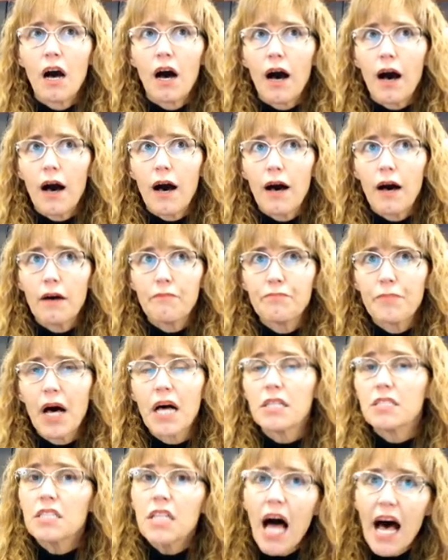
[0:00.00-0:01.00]
Um, a
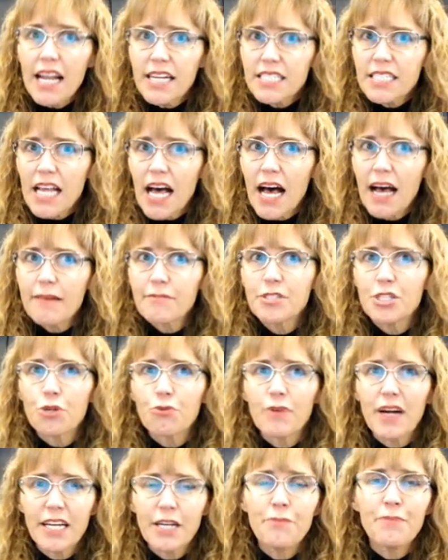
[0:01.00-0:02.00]
lot of times the
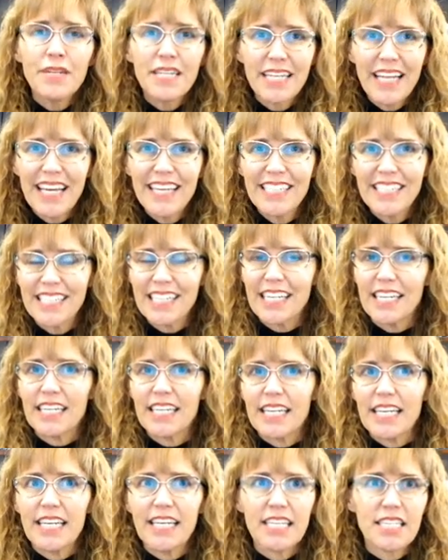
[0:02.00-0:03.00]
recommendation
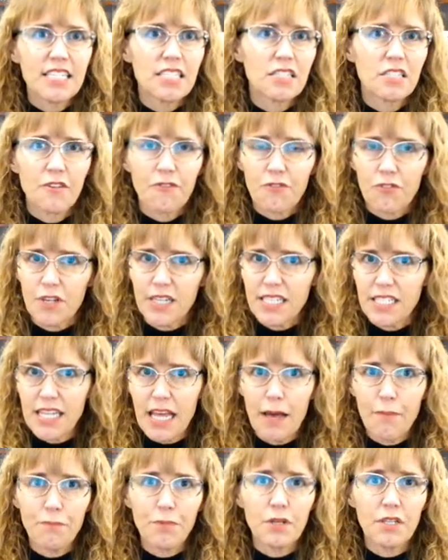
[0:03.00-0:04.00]
is, for
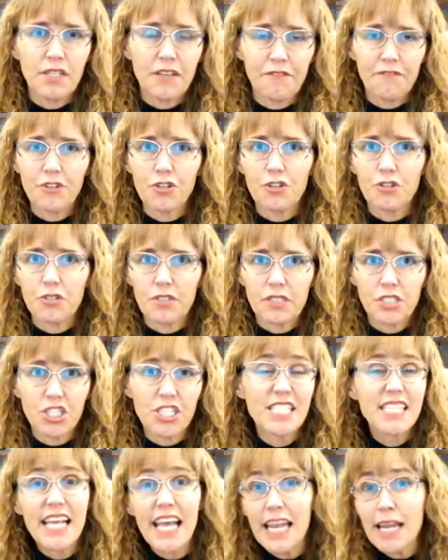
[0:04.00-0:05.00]
example, if you're
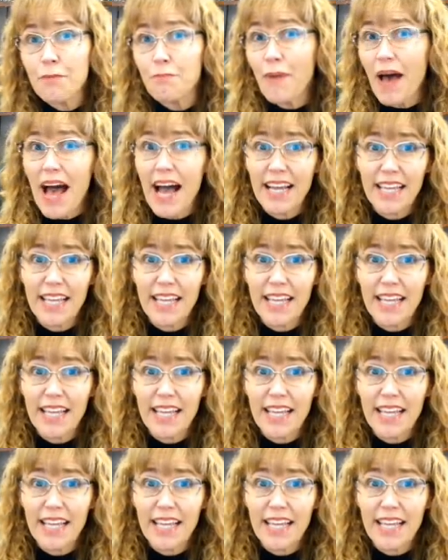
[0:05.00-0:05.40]
just getting back